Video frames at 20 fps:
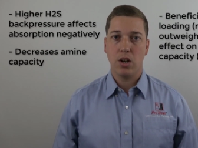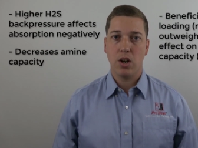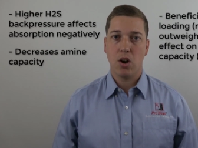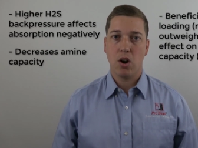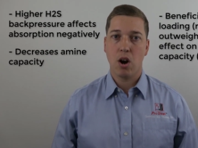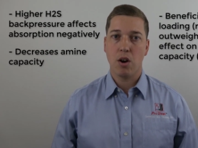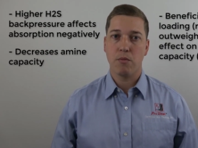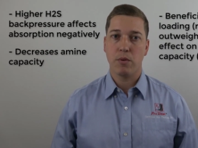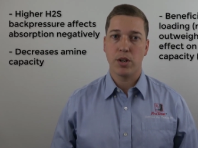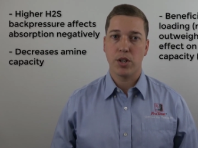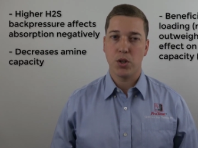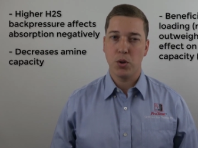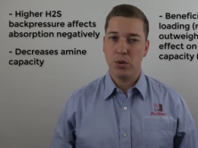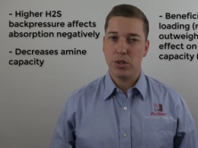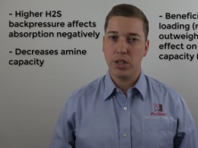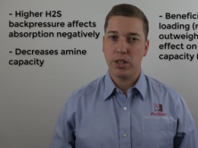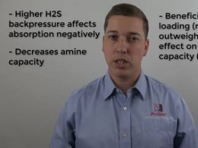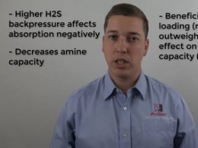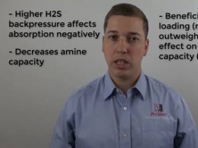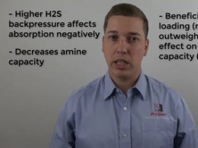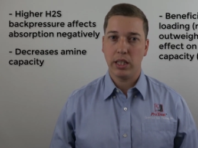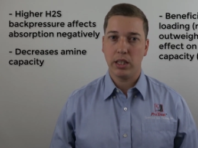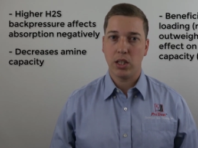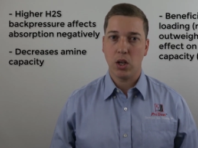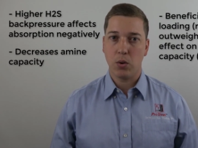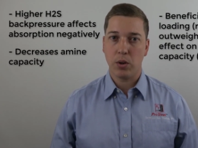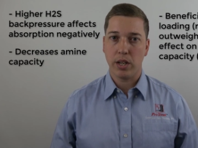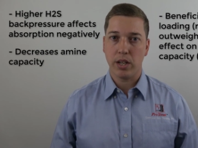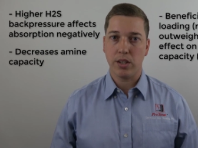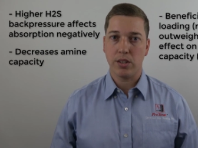on reducing the lean
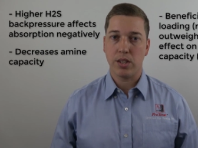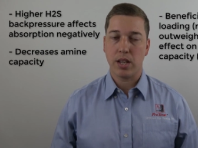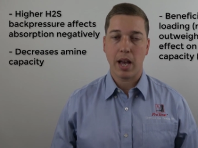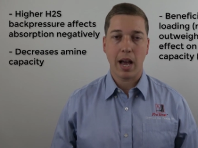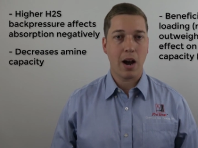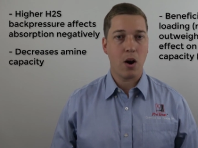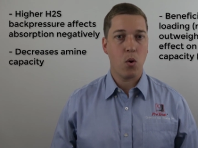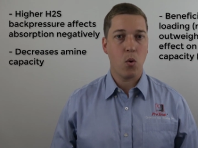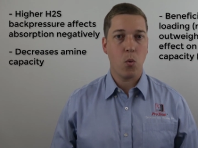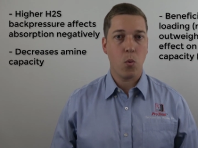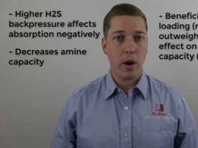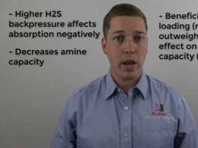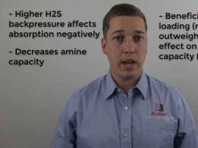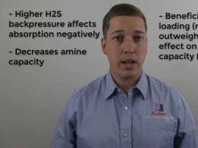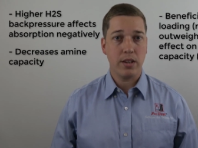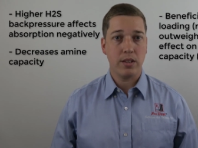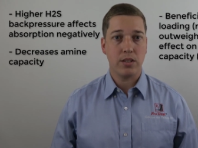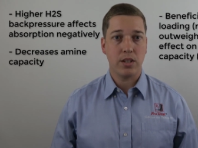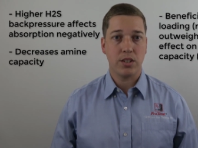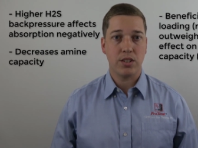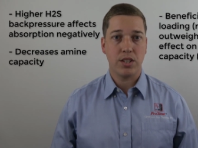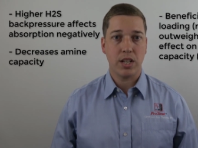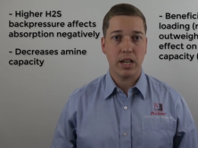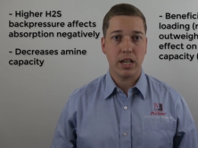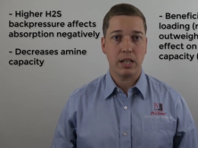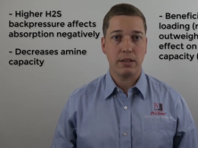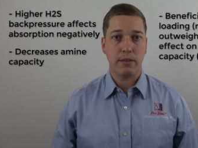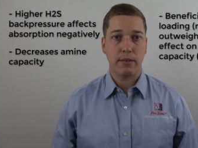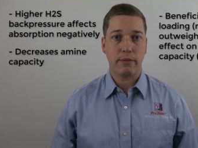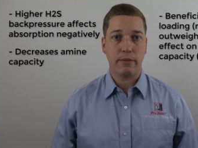loadings outweighs its
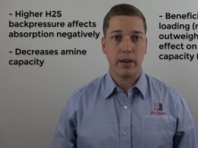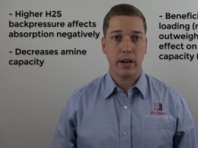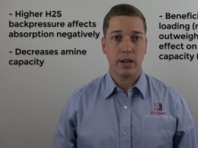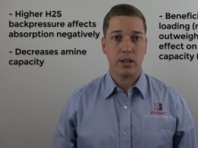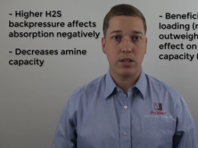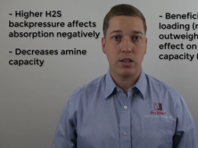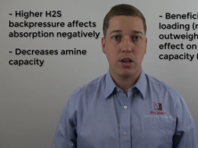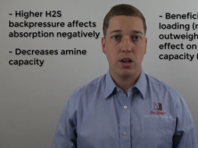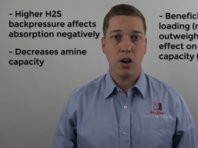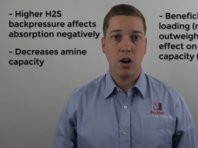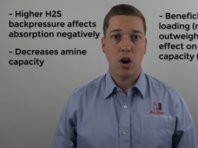negative effect